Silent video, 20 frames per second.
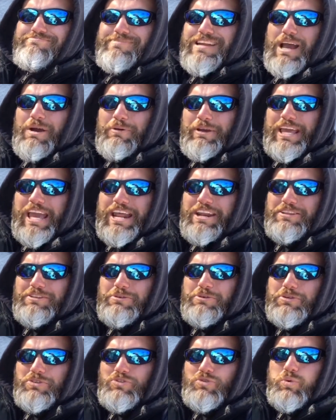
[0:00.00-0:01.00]
Now we got to
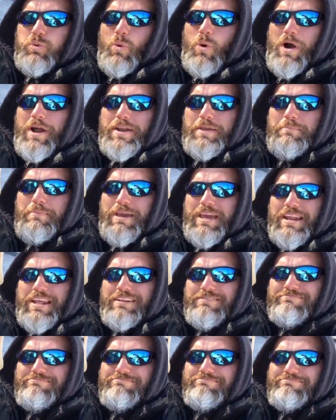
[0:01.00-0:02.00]
do a
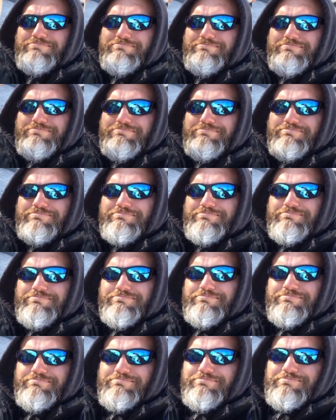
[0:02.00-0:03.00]
20-minute
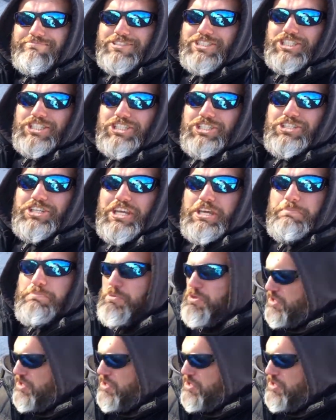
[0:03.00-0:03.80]
steep